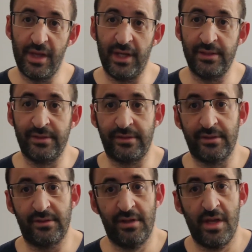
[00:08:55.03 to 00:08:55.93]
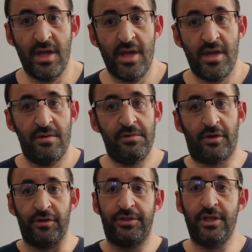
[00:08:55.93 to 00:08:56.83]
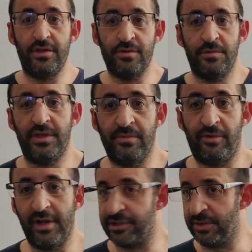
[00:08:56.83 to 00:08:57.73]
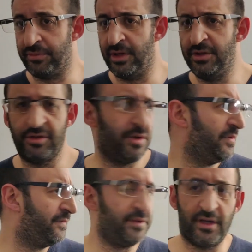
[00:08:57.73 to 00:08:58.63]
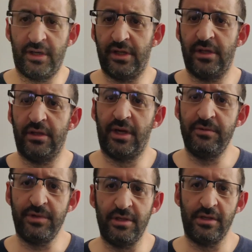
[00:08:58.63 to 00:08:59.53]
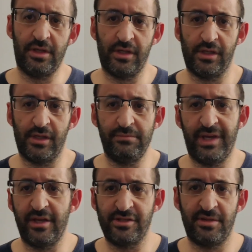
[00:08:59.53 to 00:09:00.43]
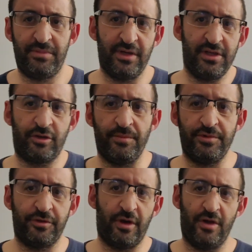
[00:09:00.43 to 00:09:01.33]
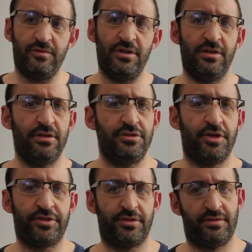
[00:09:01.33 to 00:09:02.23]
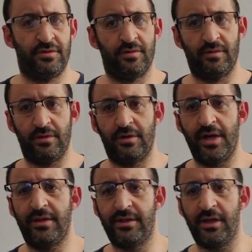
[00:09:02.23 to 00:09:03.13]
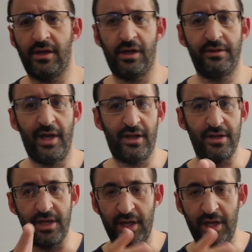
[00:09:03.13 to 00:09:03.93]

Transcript: and we continue with more example. I don't know if I will make an example in computer. I will just write directly